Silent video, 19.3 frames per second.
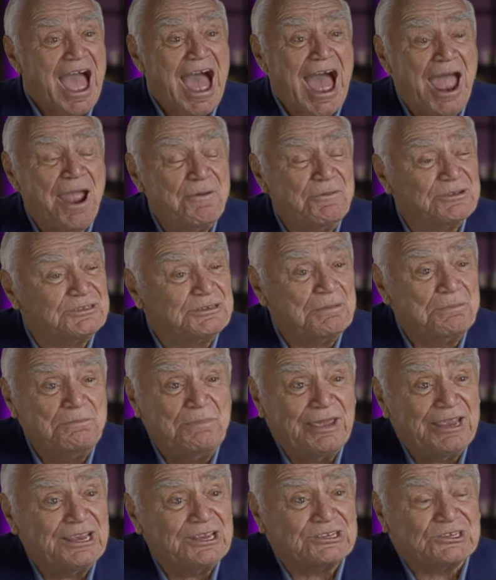I was the
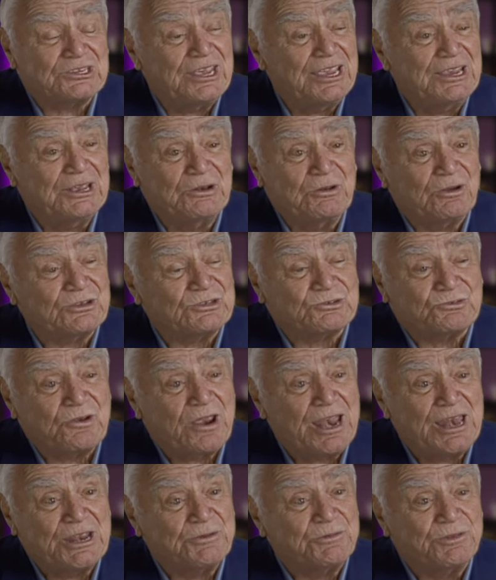biggest thing in
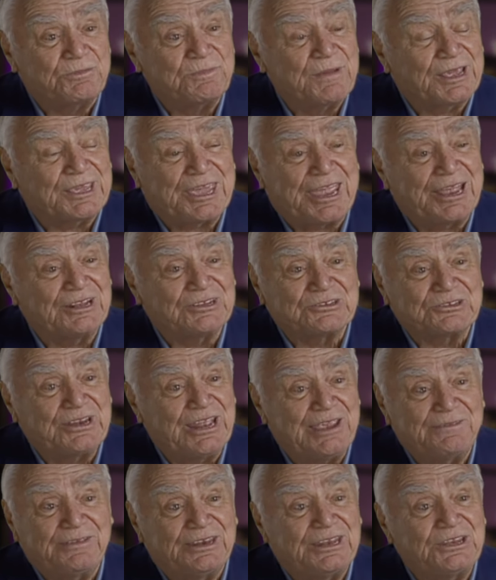Australia with McHale's
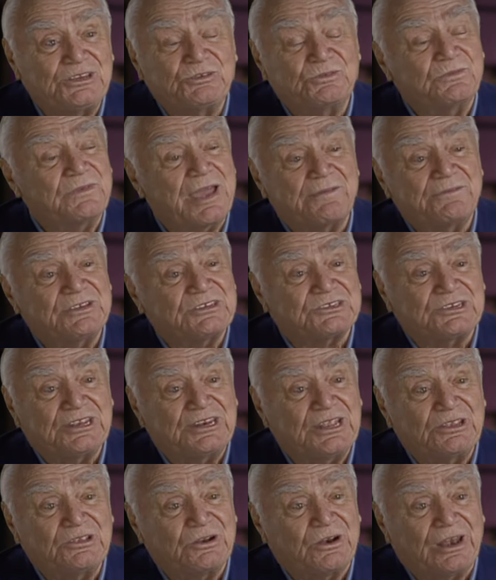Navy than you've ever
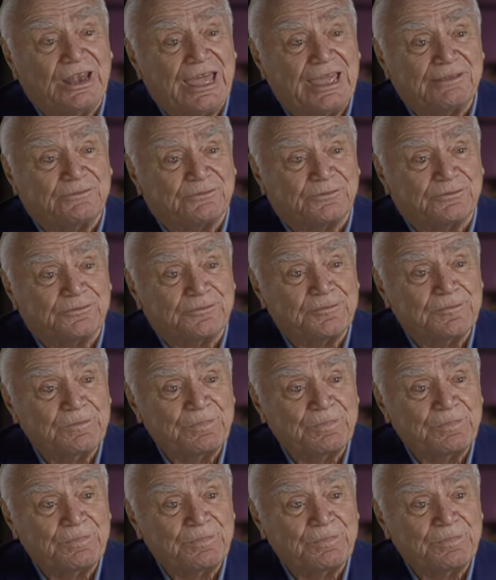seen in your life.